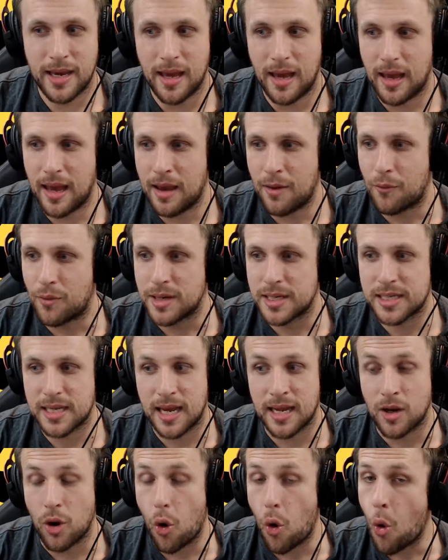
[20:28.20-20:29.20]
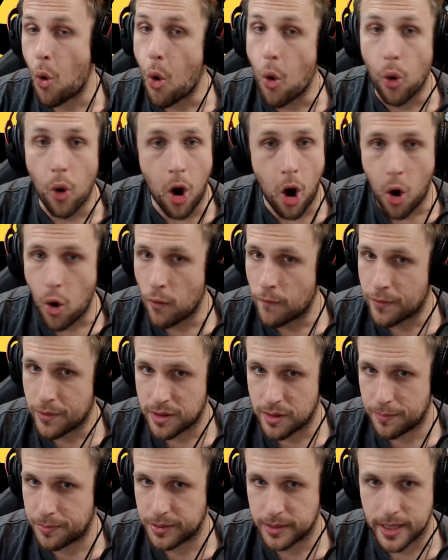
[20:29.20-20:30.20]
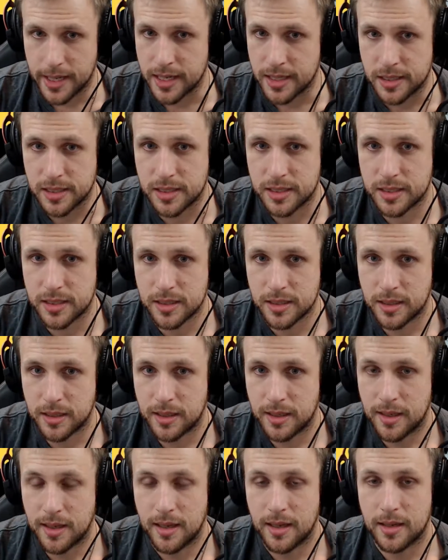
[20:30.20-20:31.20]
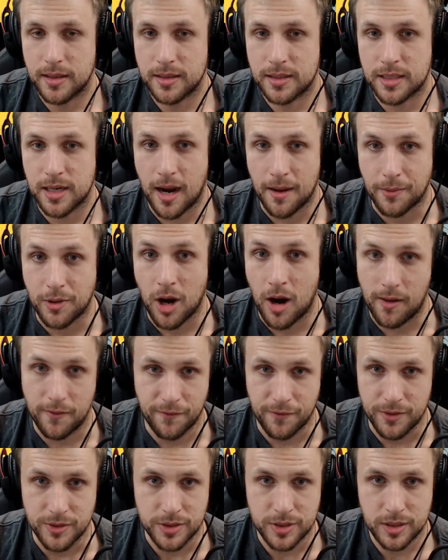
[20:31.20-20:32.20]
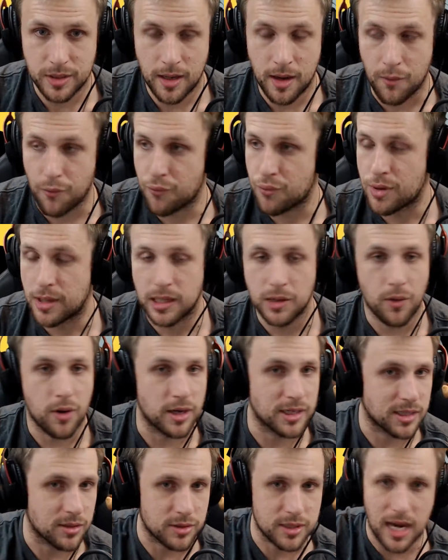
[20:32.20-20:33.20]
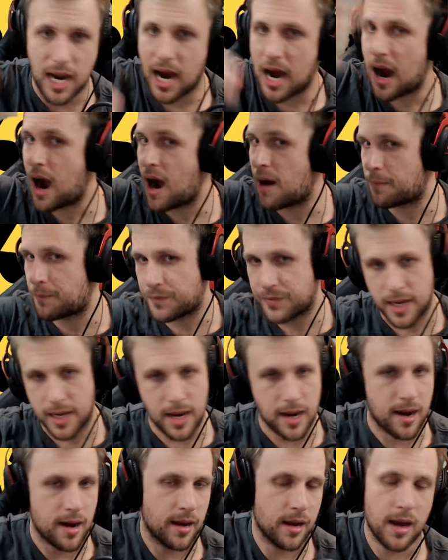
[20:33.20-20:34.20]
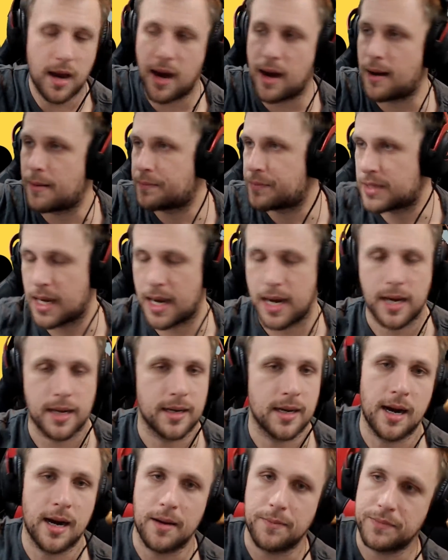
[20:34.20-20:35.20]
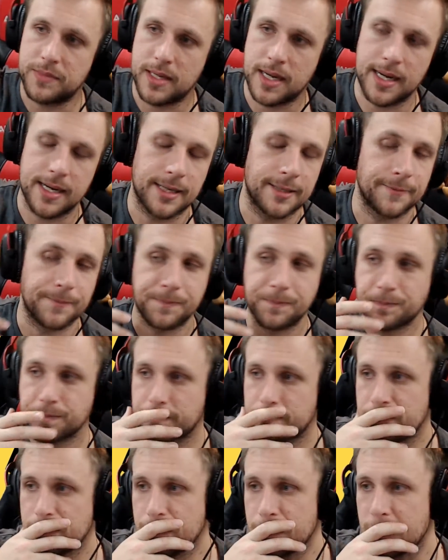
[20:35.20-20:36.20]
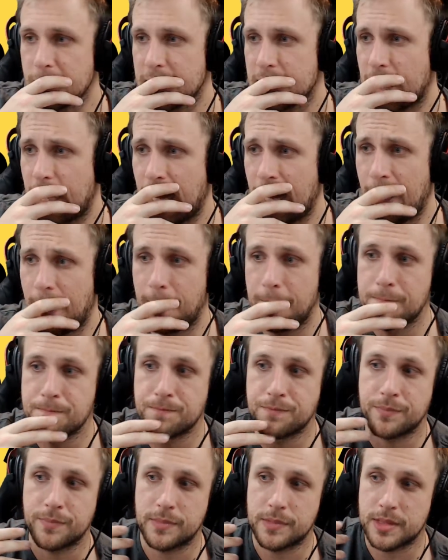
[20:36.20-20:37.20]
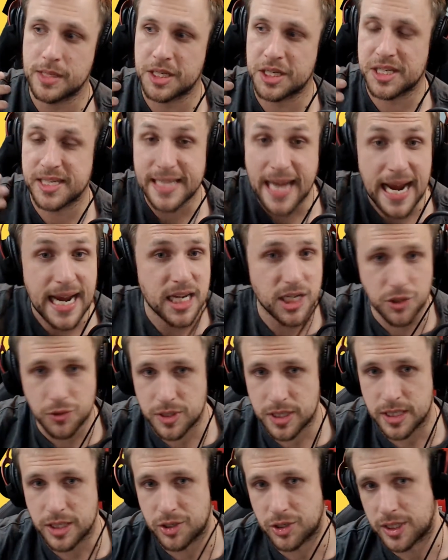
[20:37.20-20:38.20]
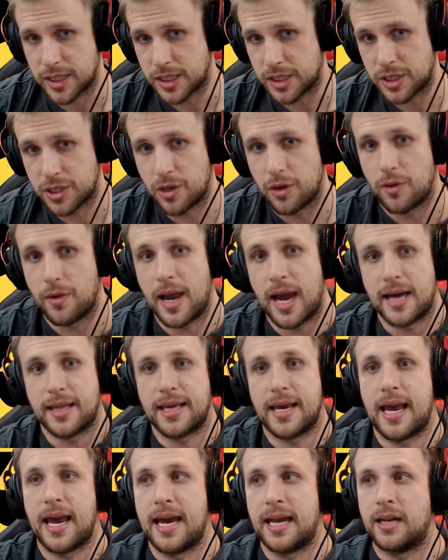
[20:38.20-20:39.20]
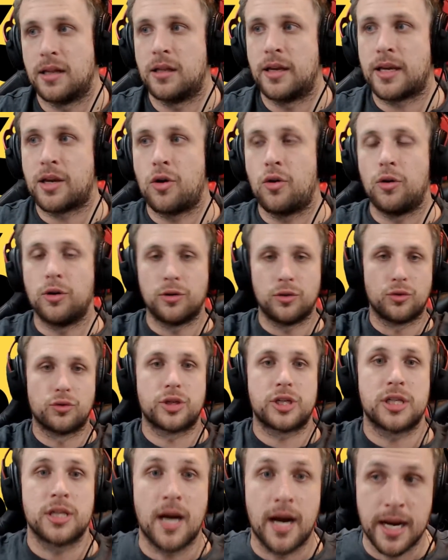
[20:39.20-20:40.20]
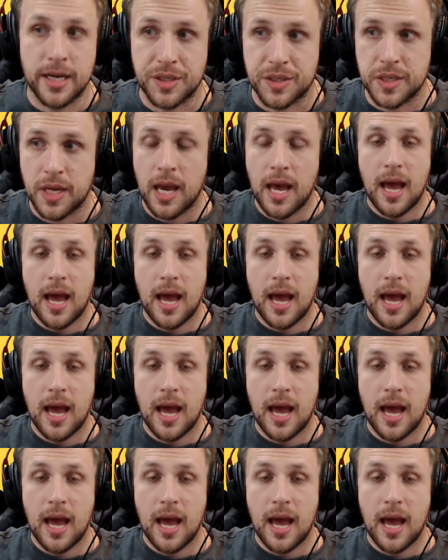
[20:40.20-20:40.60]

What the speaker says: it was an all over the place type conference. It really was. It was up, down, up, down, up, down. The stage was interesting too, how they had it like on all sides.